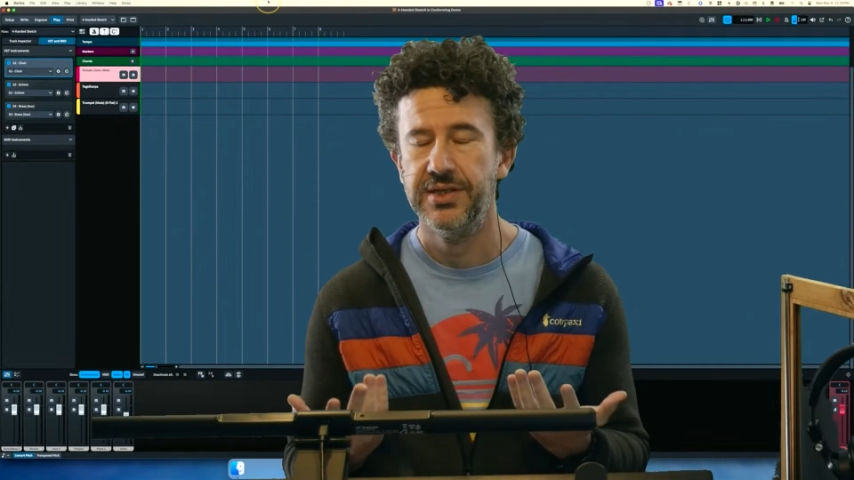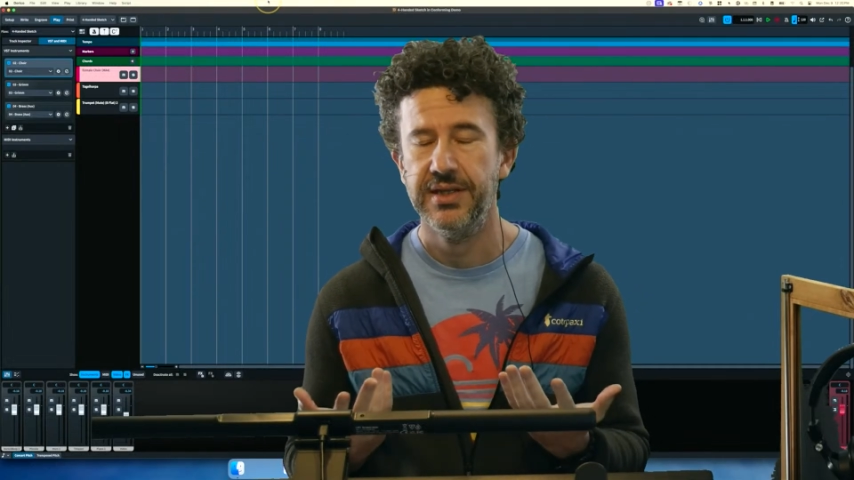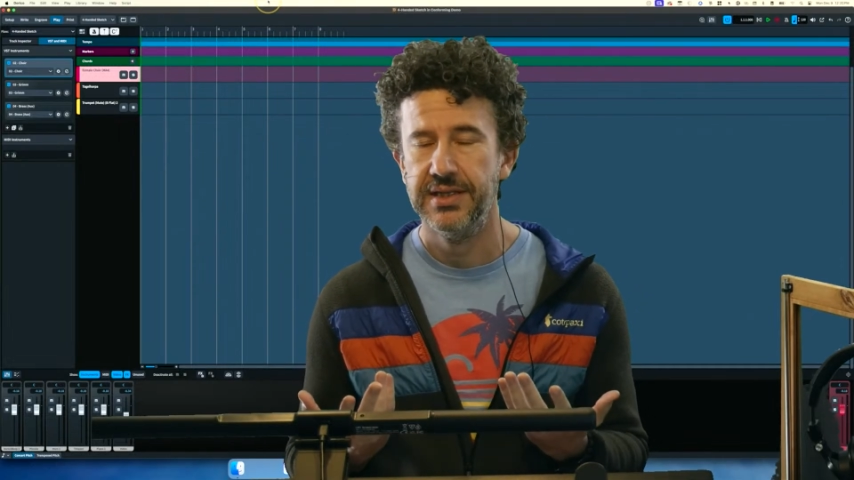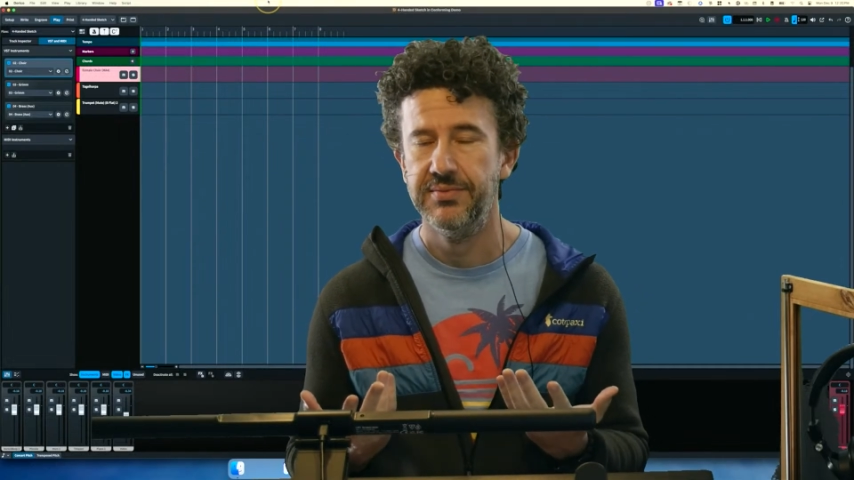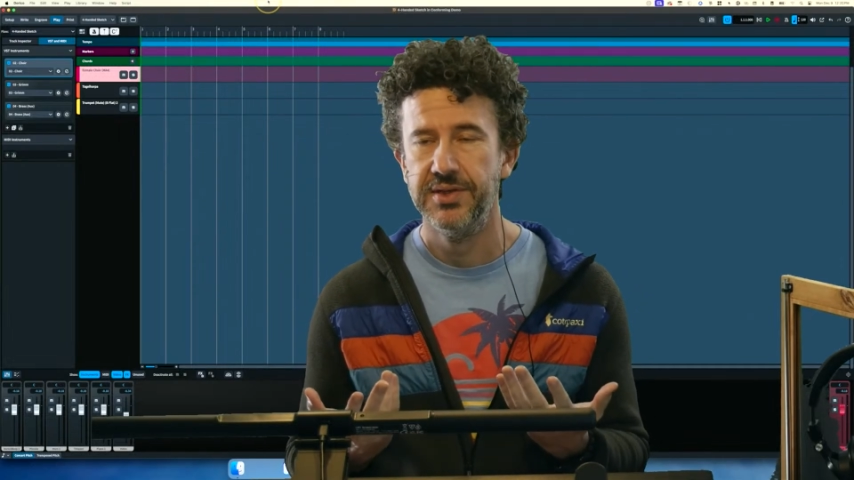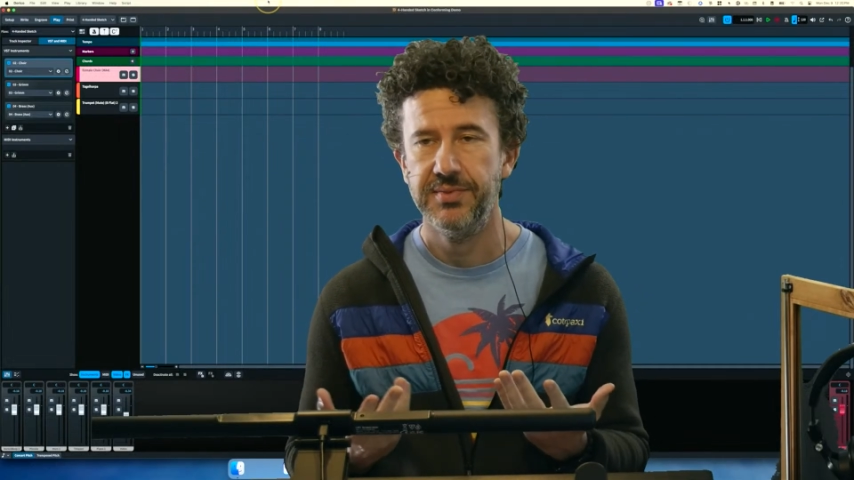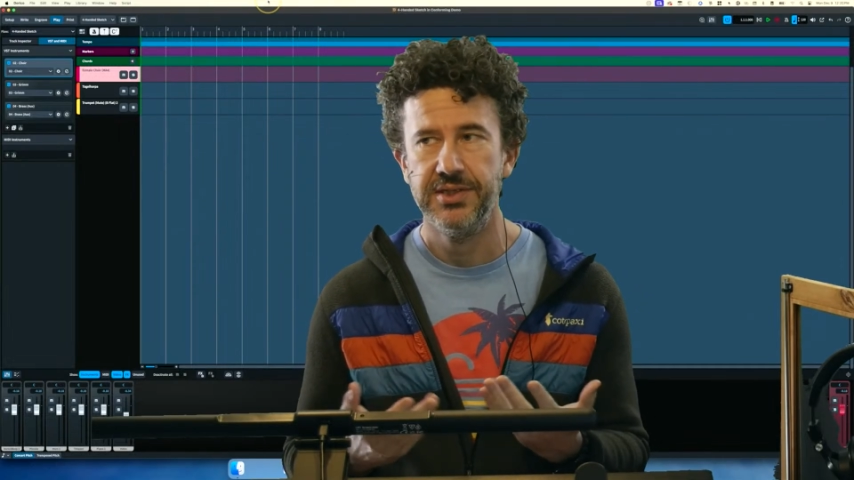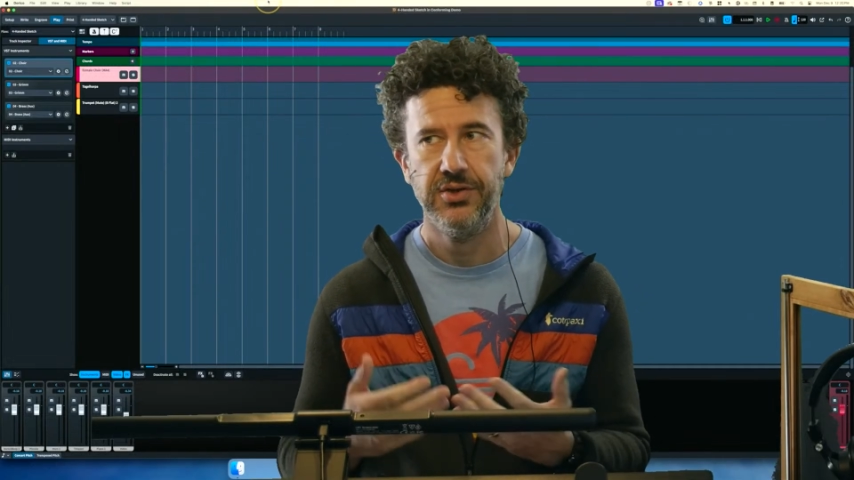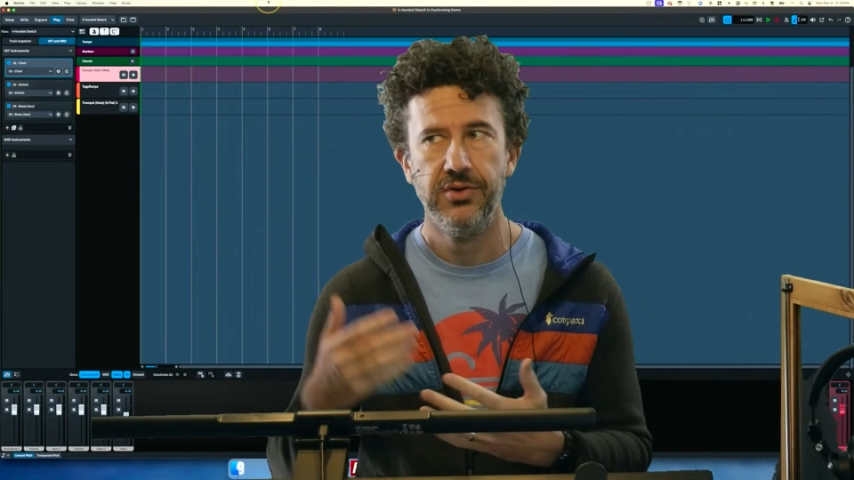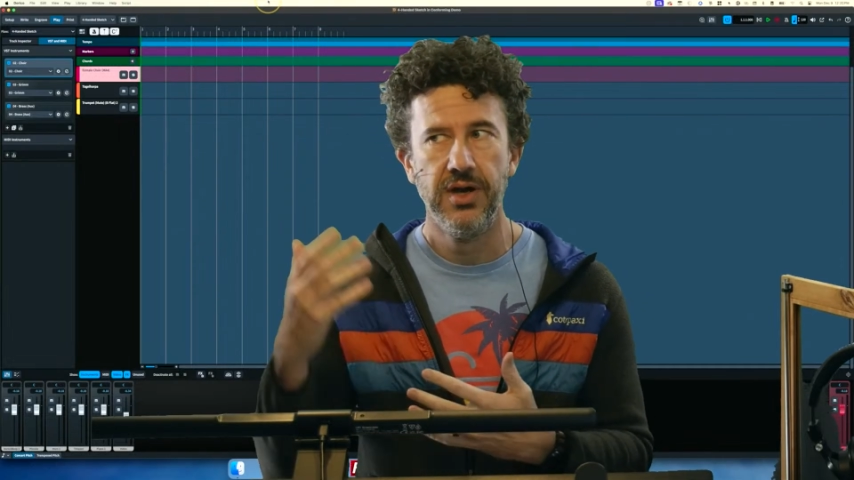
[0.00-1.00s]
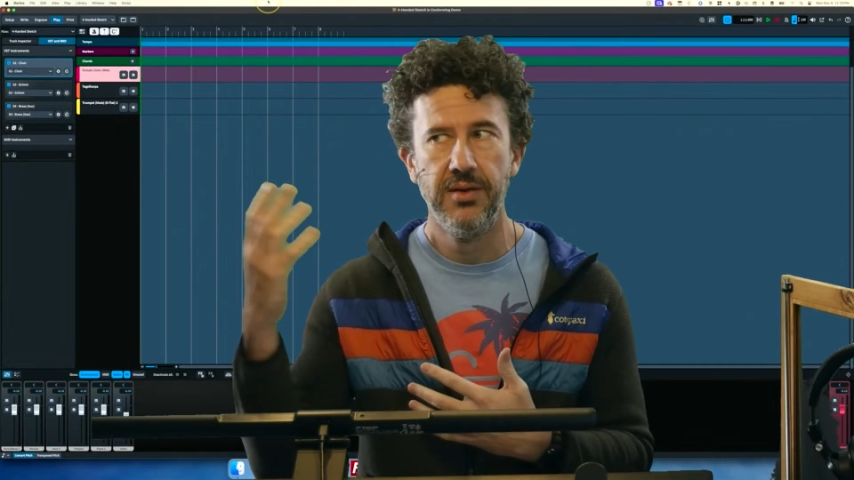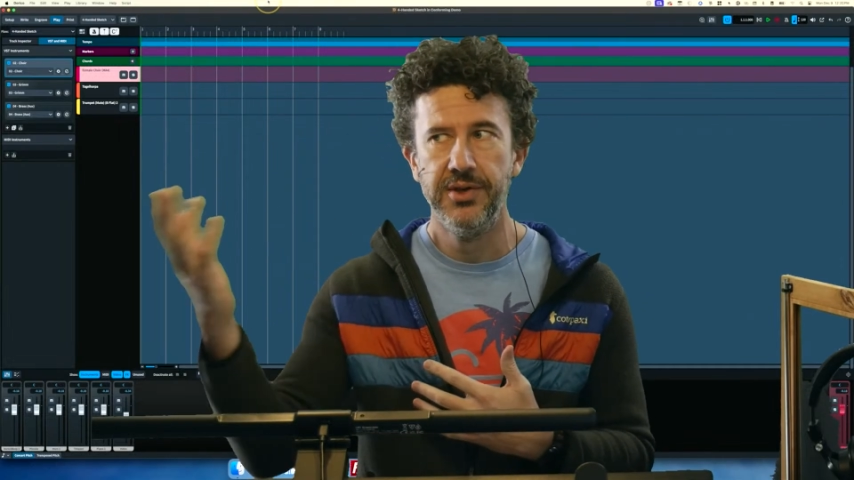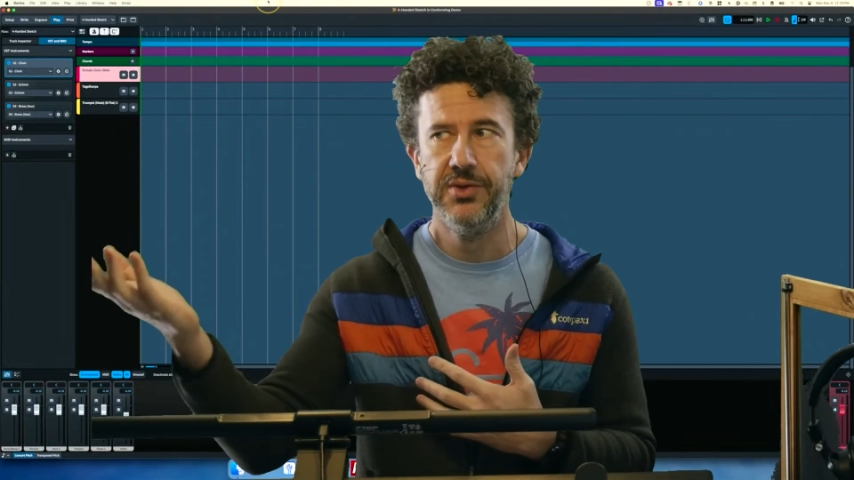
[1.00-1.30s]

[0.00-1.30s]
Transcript: I think this must be so common.